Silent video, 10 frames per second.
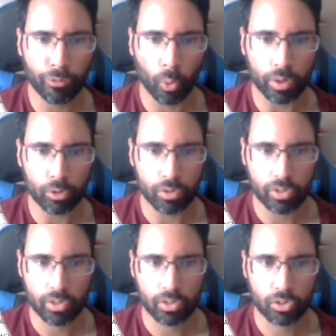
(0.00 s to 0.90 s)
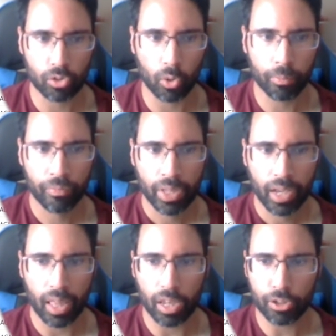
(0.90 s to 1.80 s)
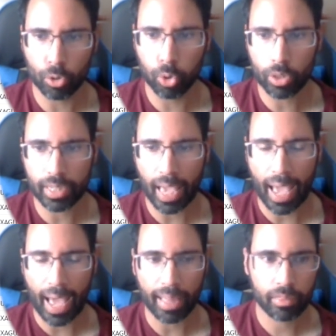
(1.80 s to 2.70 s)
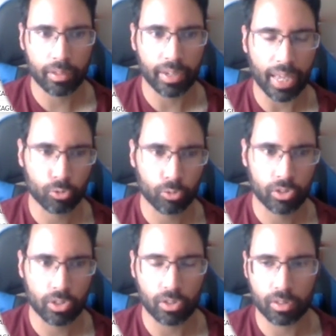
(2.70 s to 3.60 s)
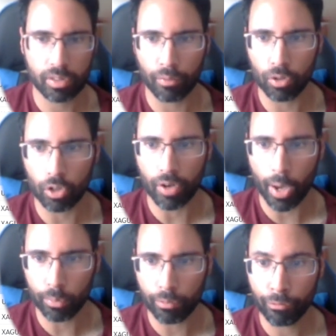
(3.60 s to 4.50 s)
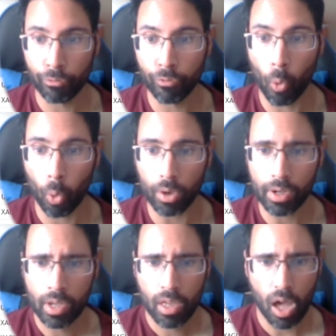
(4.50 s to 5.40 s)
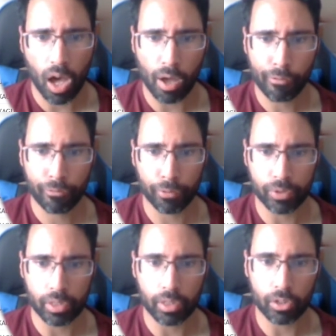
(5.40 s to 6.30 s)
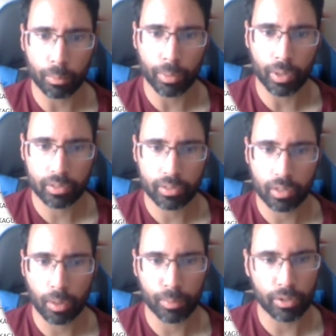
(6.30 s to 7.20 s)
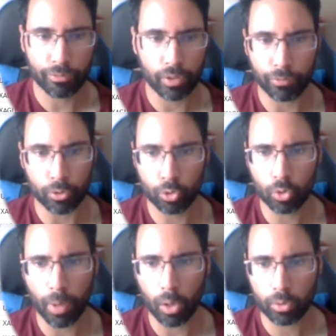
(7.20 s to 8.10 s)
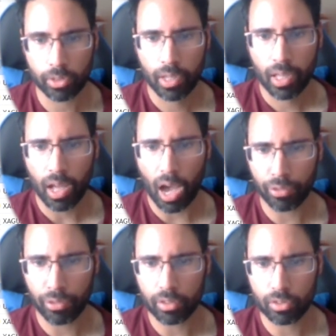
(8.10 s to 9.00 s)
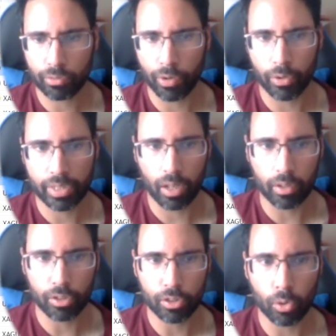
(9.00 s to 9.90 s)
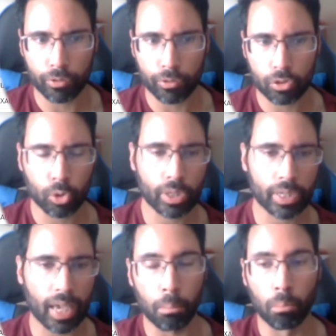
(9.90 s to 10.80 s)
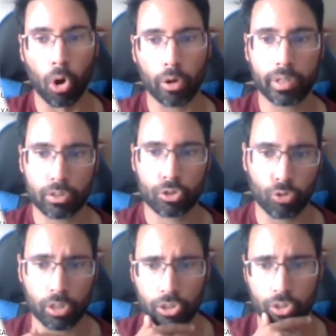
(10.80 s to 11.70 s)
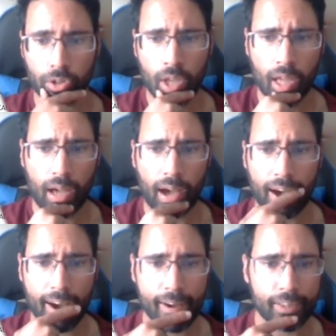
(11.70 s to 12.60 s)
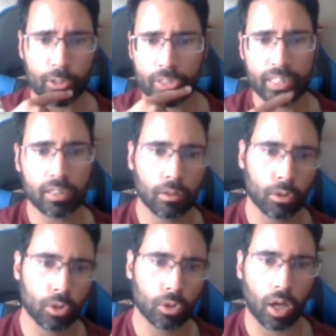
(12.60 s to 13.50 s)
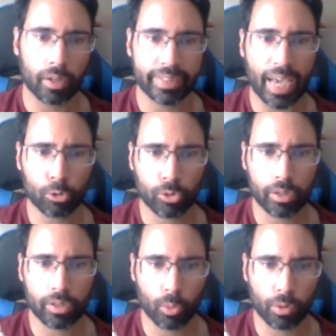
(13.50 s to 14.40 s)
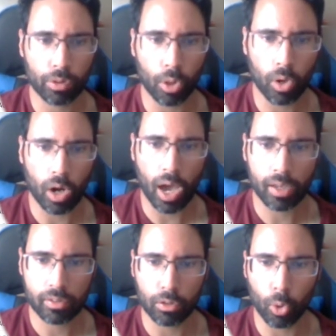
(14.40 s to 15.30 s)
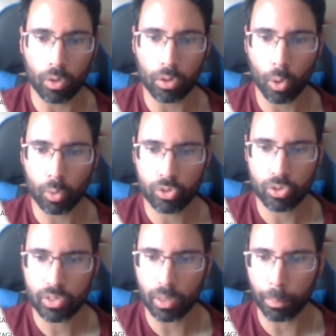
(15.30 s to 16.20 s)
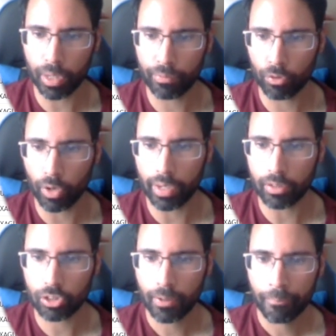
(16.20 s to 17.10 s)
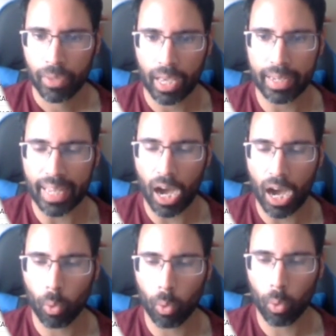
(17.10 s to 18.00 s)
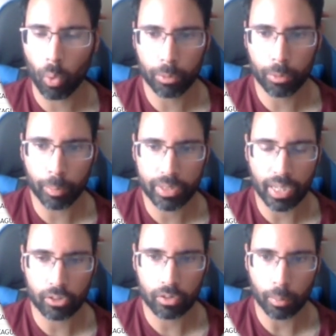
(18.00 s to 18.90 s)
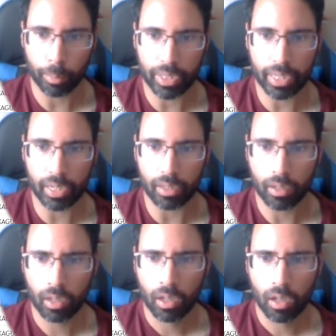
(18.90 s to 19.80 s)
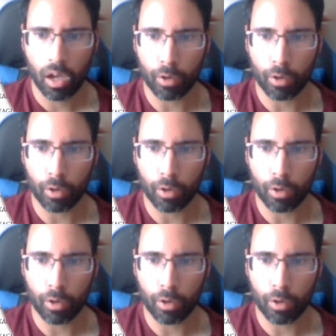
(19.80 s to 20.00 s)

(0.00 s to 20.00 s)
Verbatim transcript: 340 resistance zone. And you're looking at the next resistance level around 450 uh, here. But I mean, if, if you zoom out, I think this is very telling. You know, if you're just looking at market structure, uh, you see a uh, downtrend here with lower highs and lower lows. You see a bit of a range, and now what could be potentially the beginning